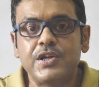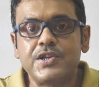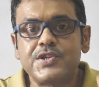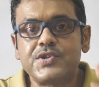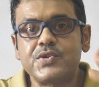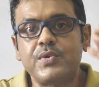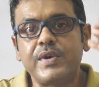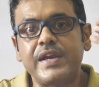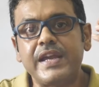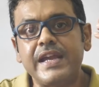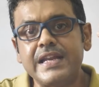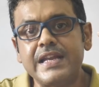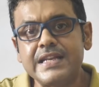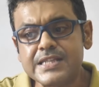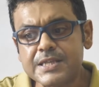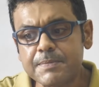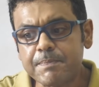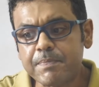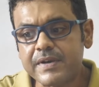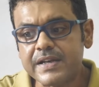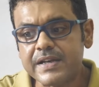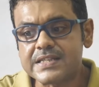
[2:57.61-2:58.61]
To
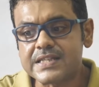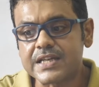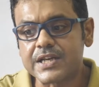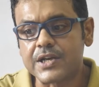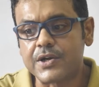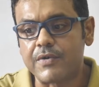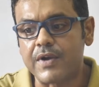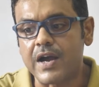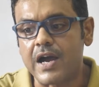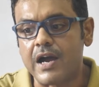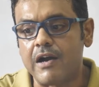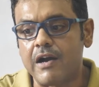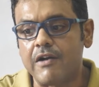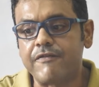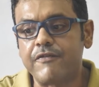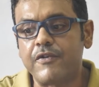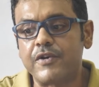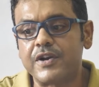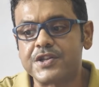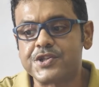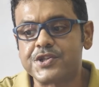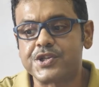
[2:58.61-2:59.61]
interpret a graph
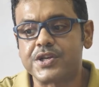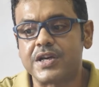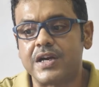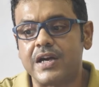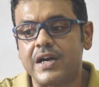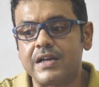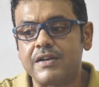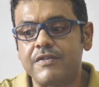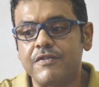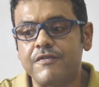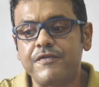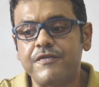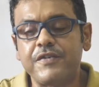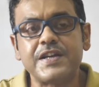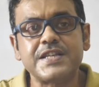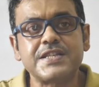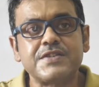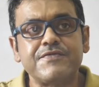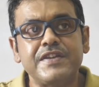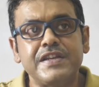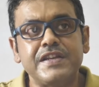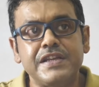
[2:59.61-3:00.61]
or a chart,
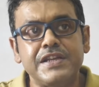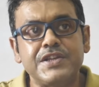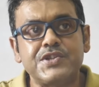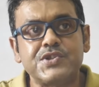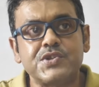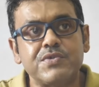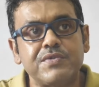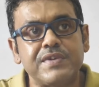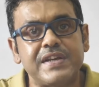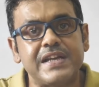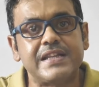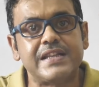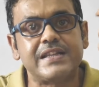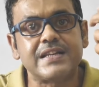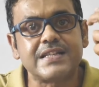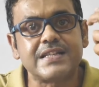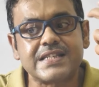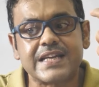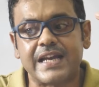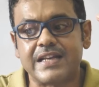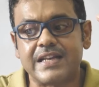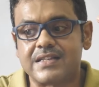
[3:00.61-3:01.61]
first we need to read
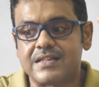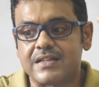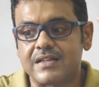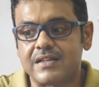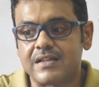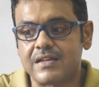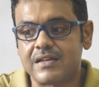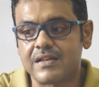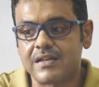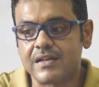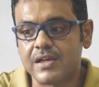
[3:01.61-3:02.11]
title.